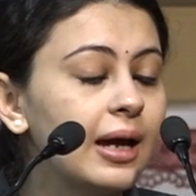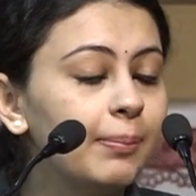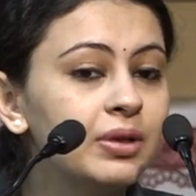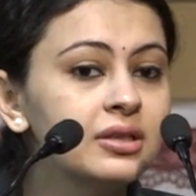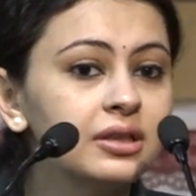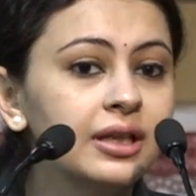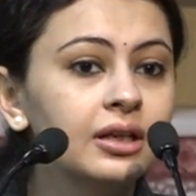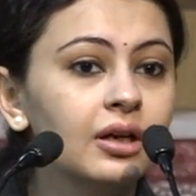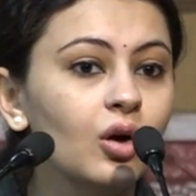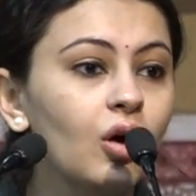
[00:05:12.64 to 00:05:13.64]
happens
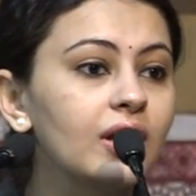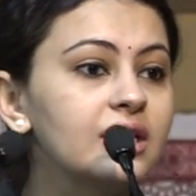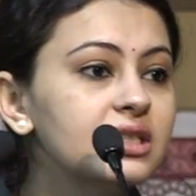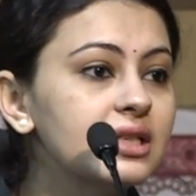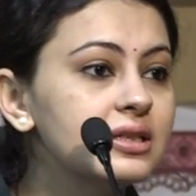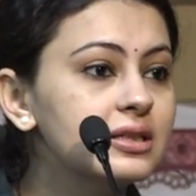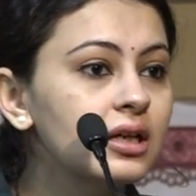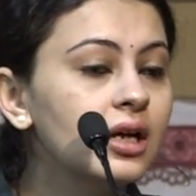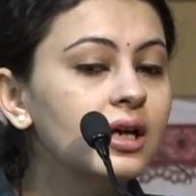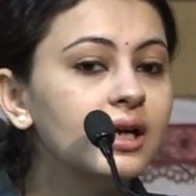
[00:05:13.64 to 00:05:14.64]
in the colleges
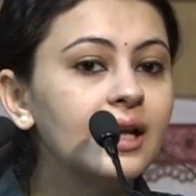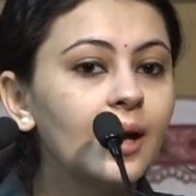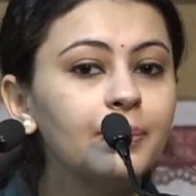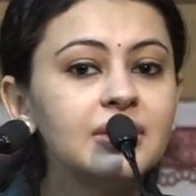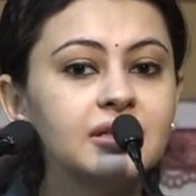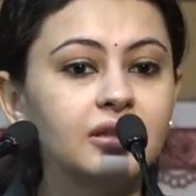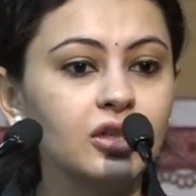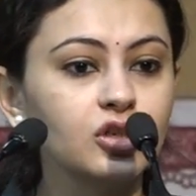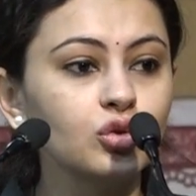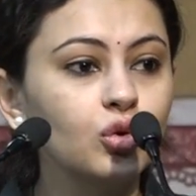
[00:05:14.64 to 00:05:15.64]
it happens in
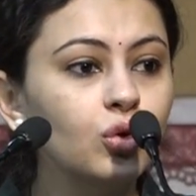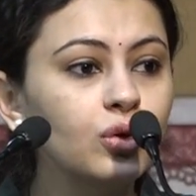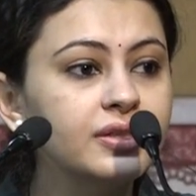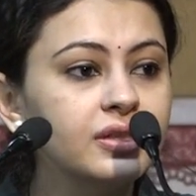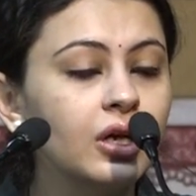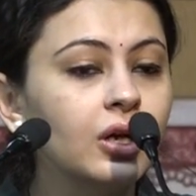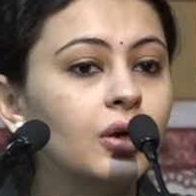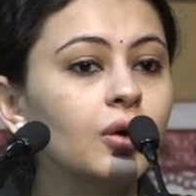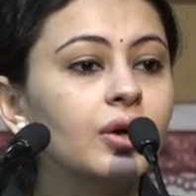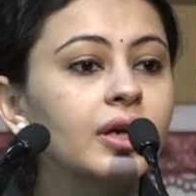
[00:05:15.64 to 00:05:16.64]
the schools
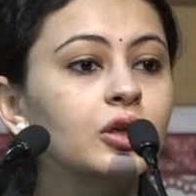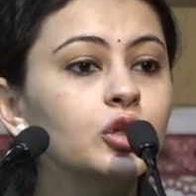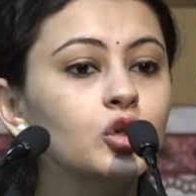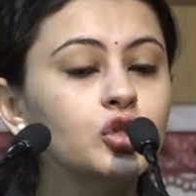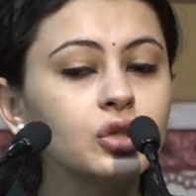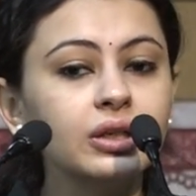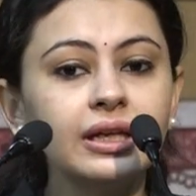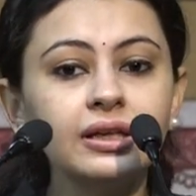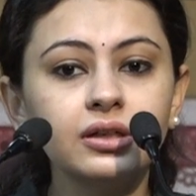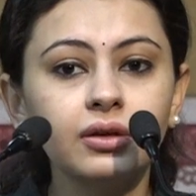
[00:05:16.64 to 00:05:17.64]
okay you
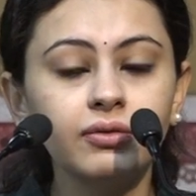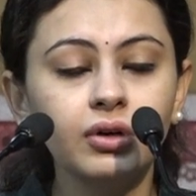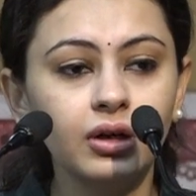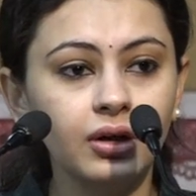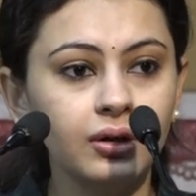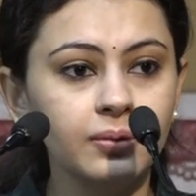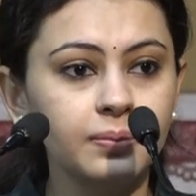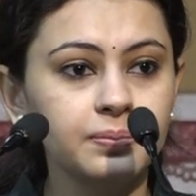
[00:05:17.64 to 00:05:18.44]
shouldn't uh,